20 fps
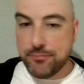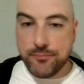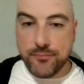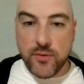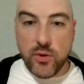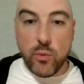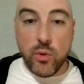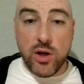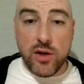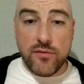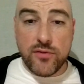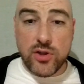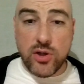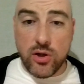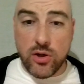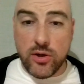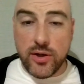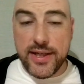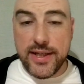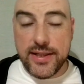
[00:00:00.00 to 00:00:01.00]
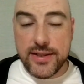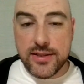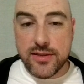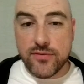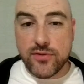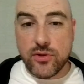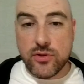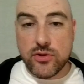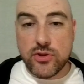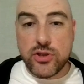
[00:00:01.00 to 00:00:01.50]
what I've got is
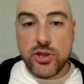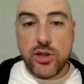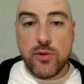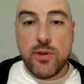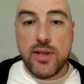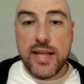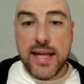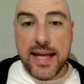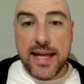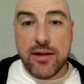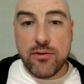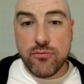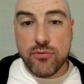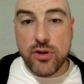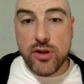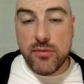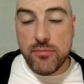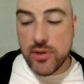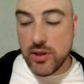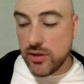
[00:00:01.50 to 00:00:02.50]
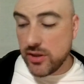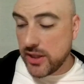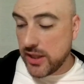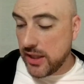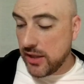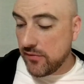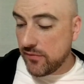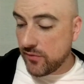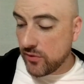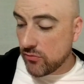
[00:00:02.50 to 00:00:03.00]
I've got two in the outright
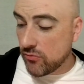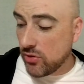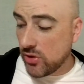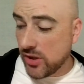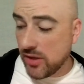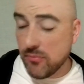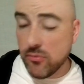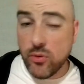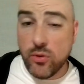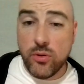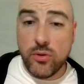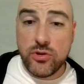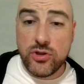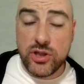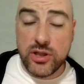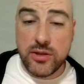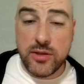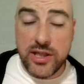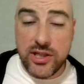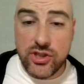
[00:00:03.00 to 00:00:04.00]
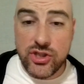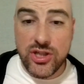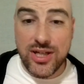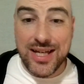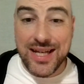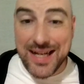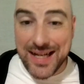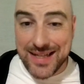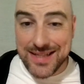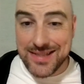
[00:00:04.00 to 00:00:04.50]
market for the Rocket Mortgage
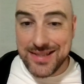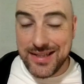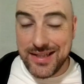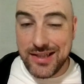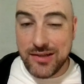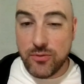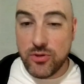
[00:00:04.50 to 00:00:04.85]
Classic,